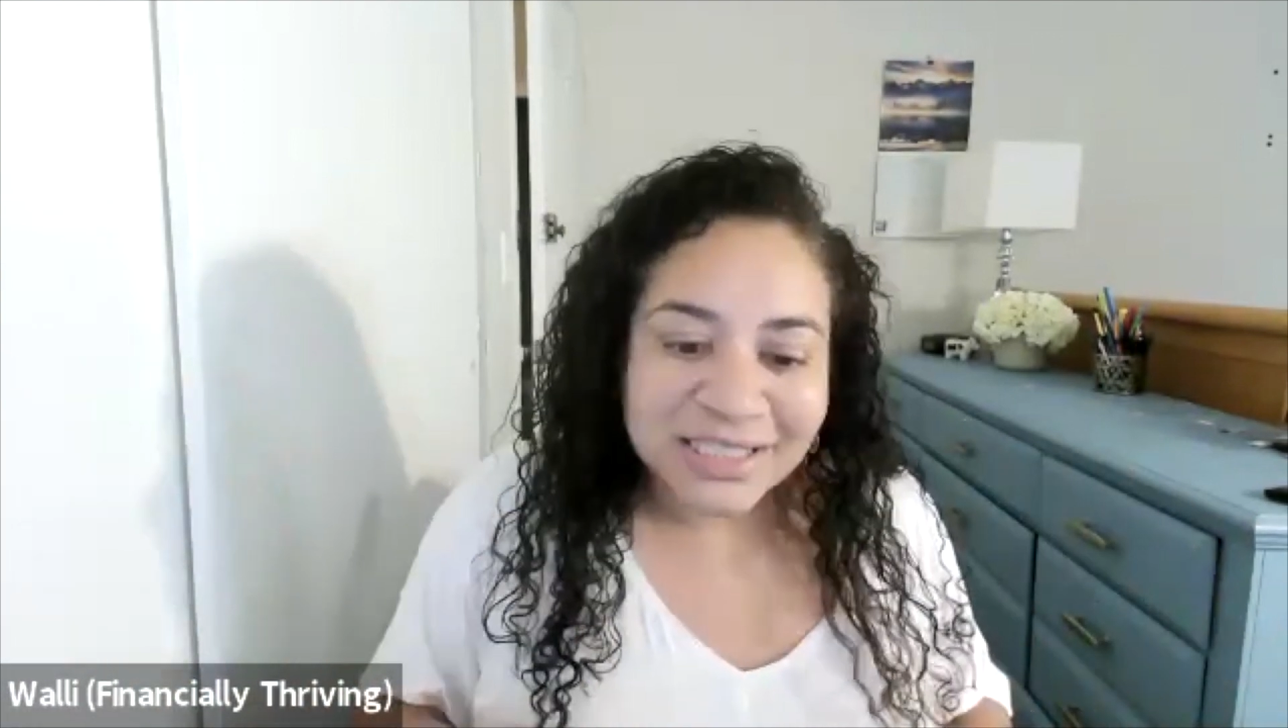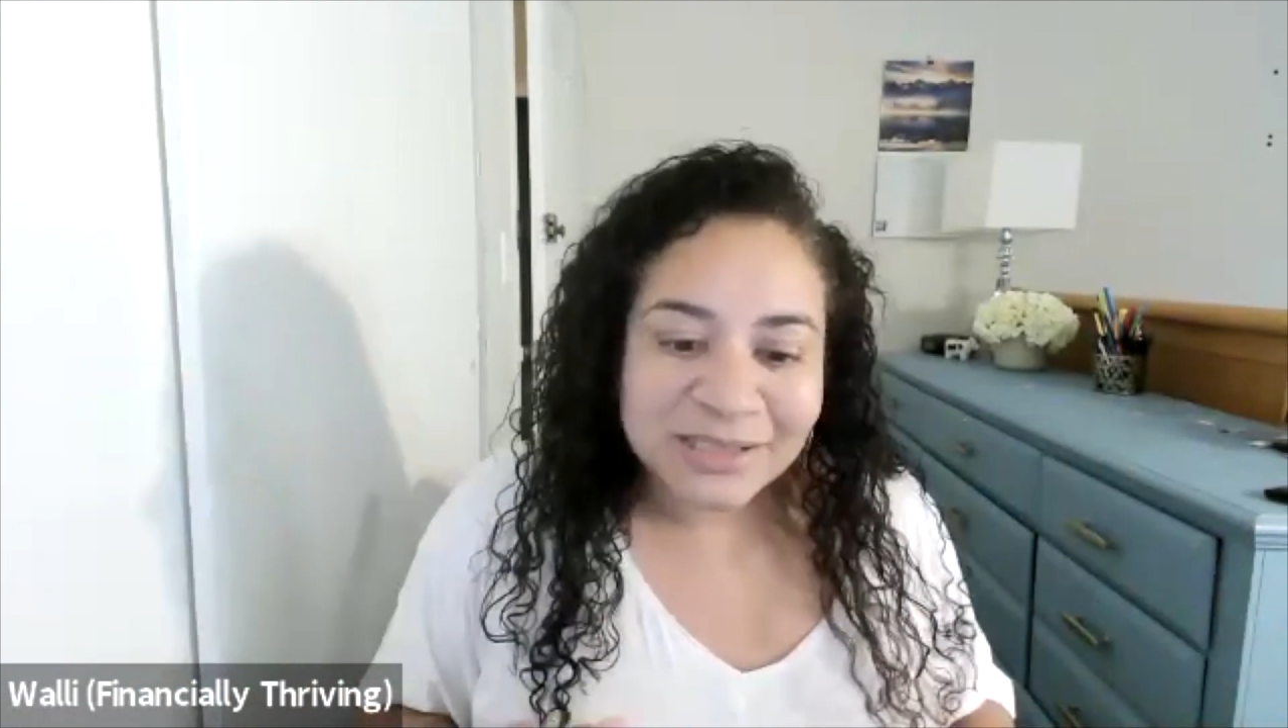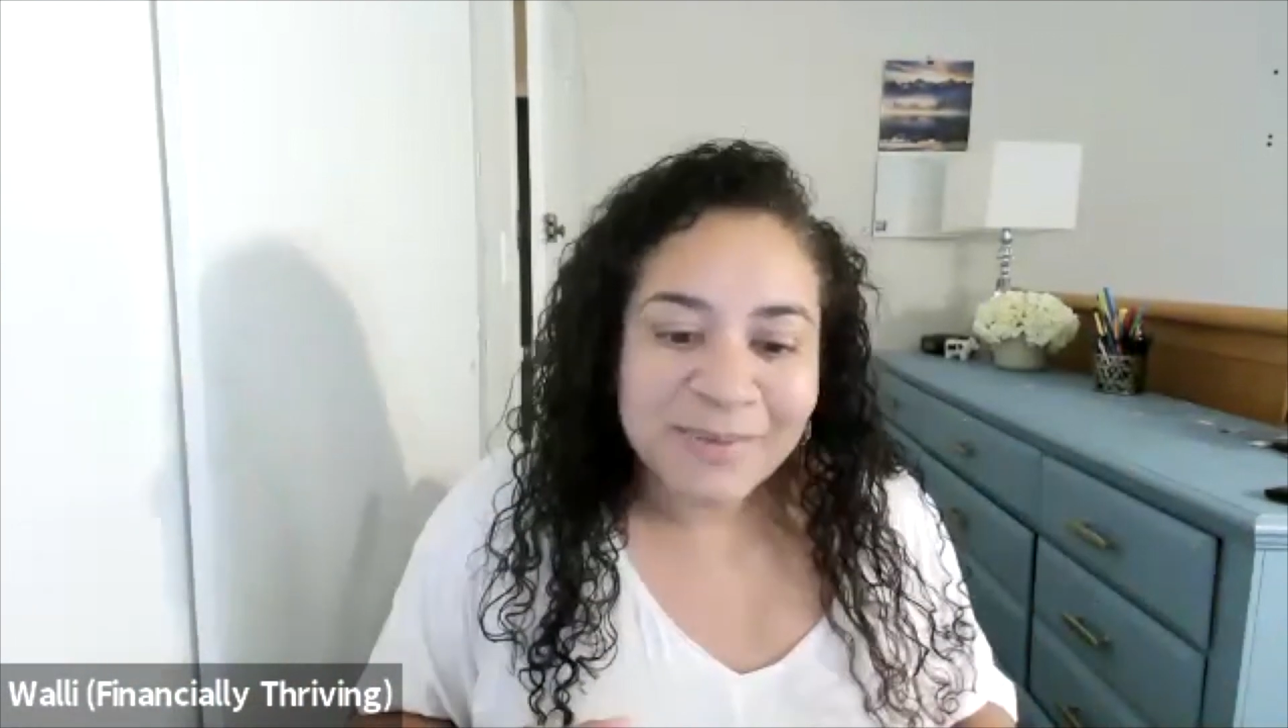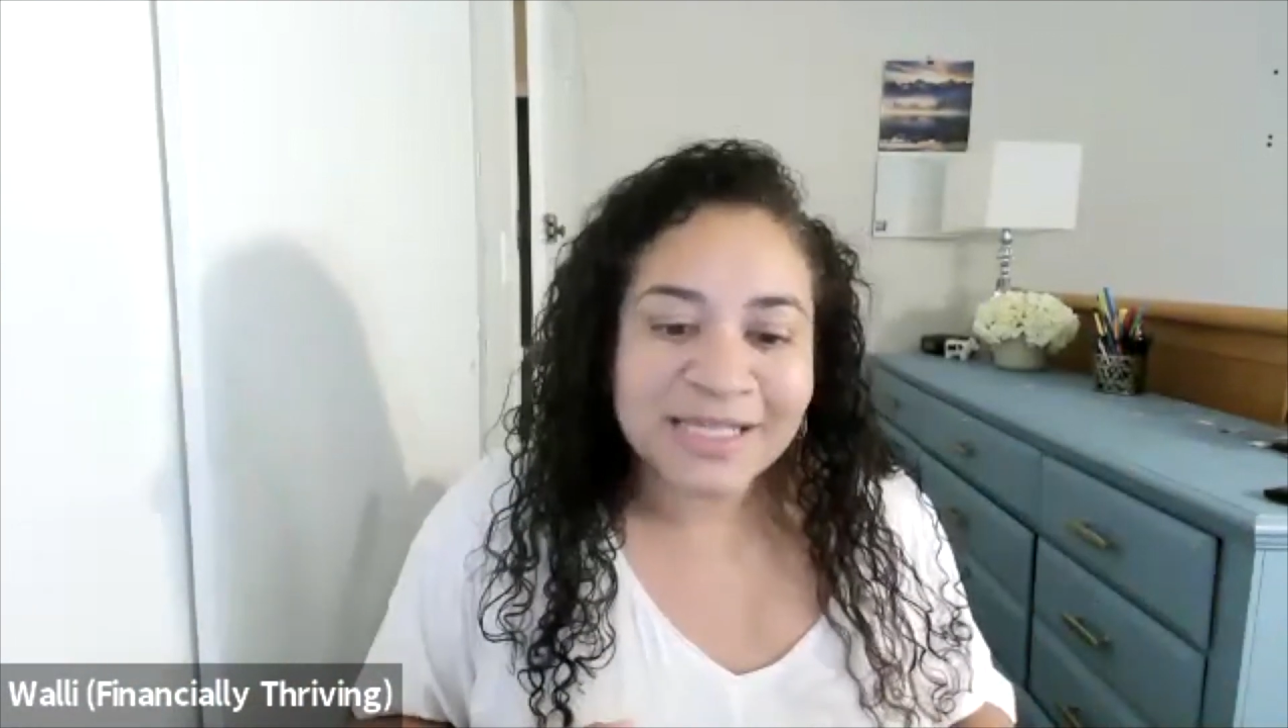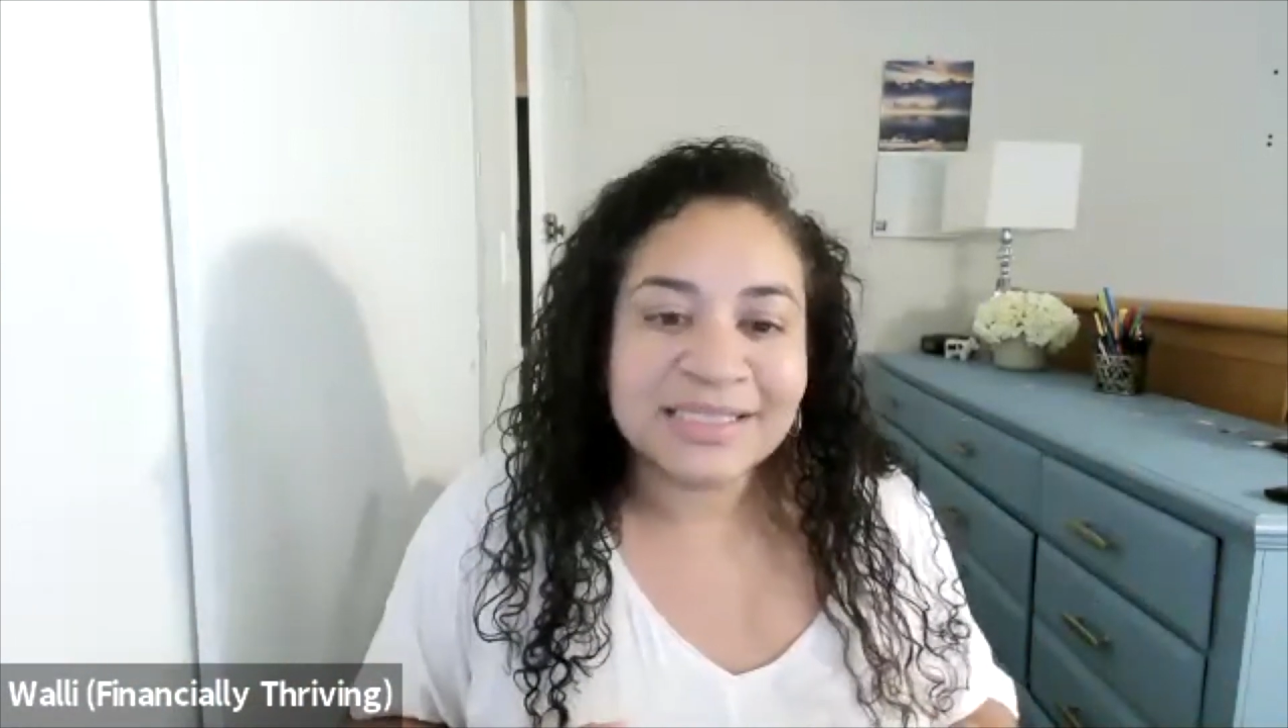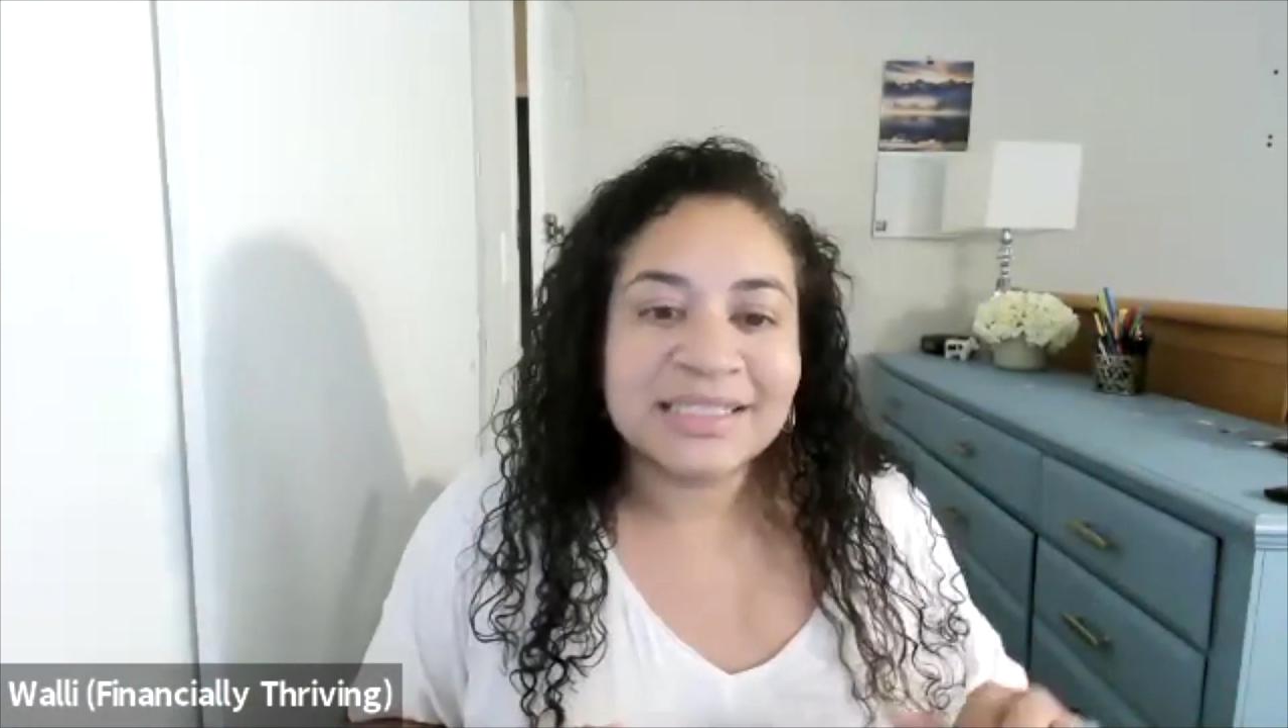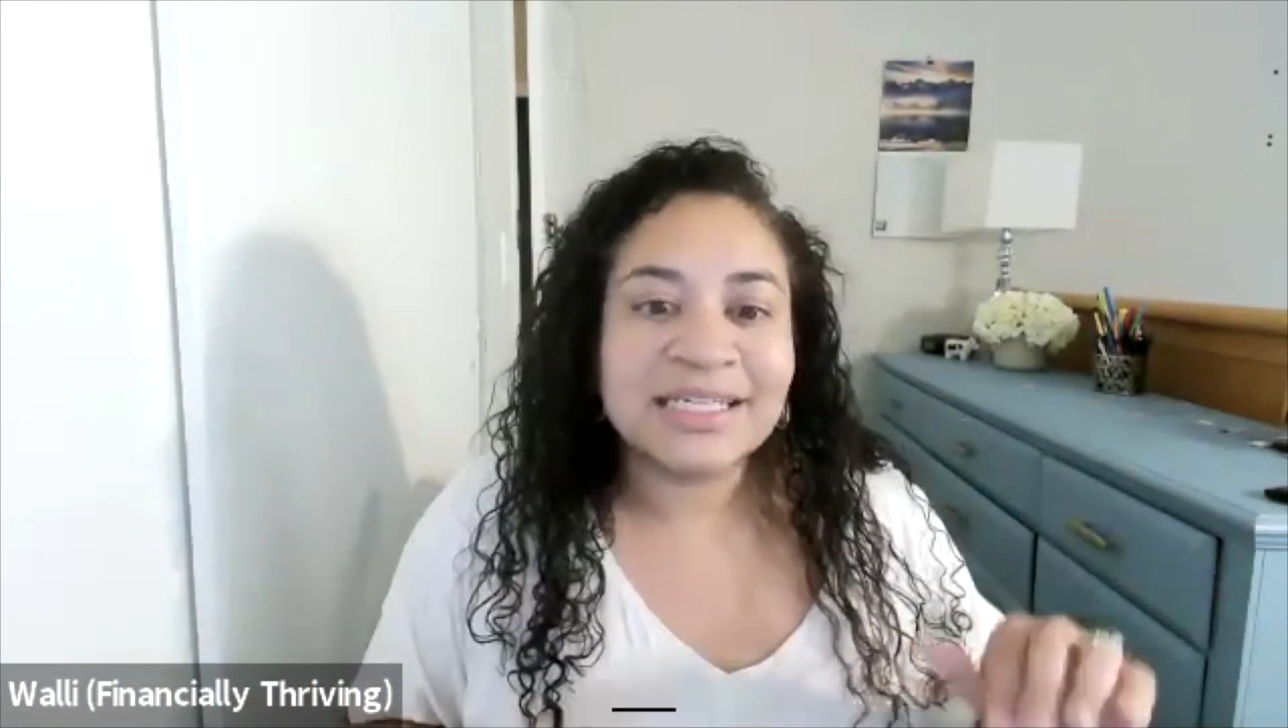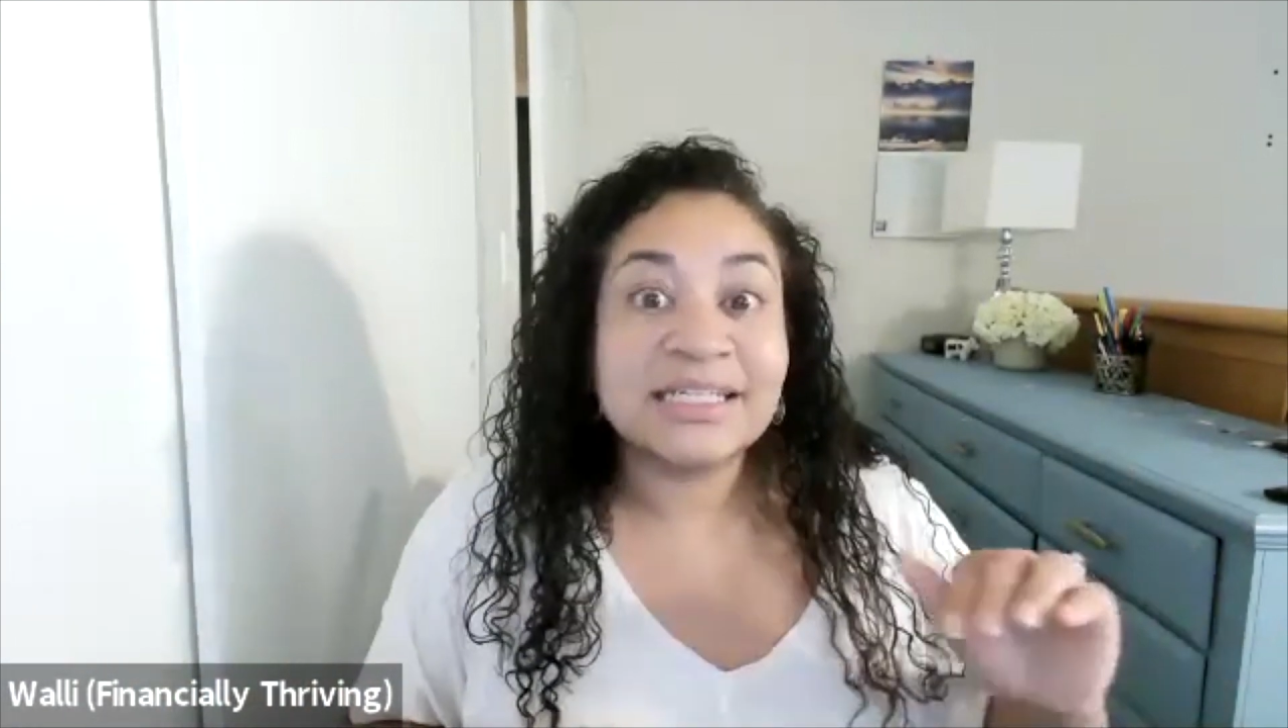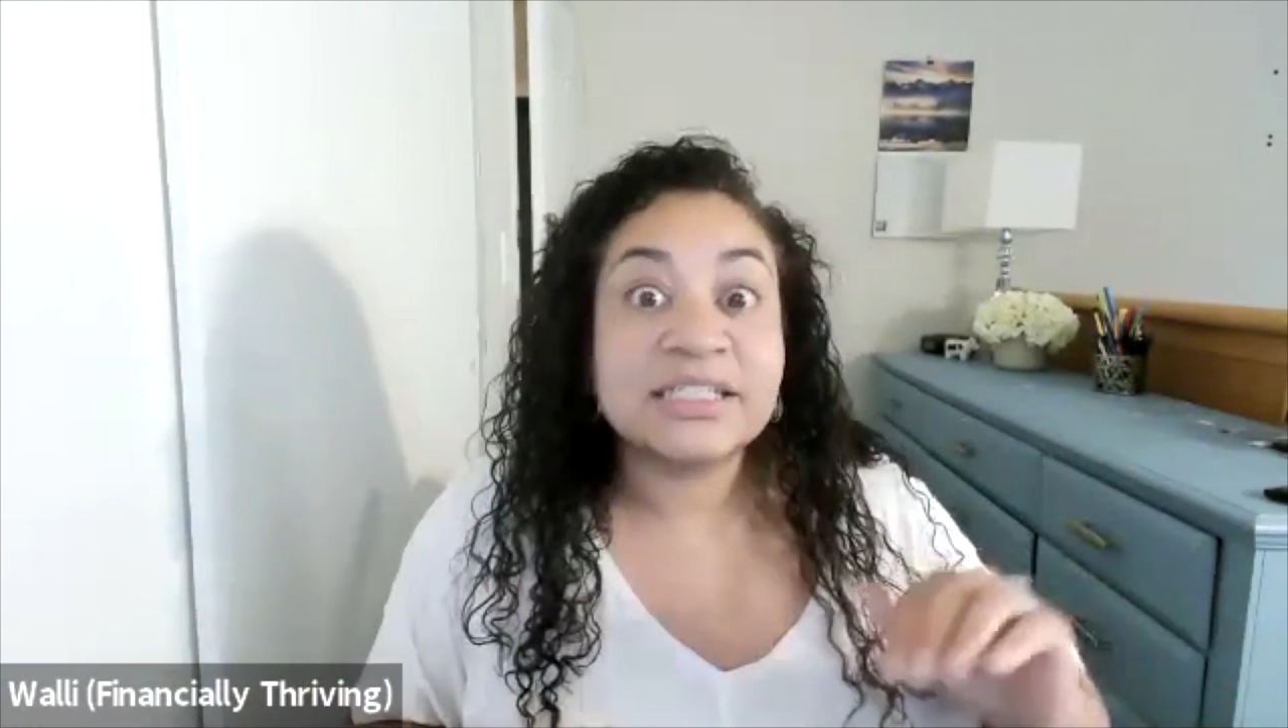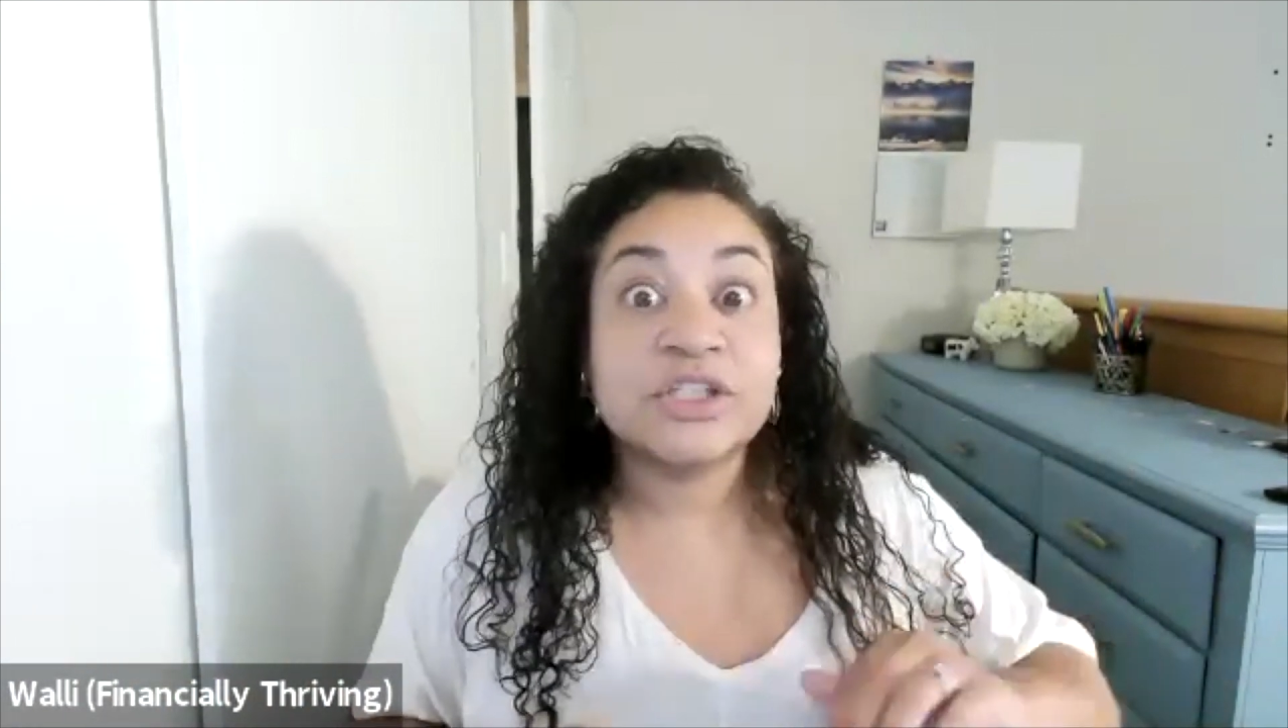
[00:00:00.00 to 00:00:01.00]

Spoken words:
expenses,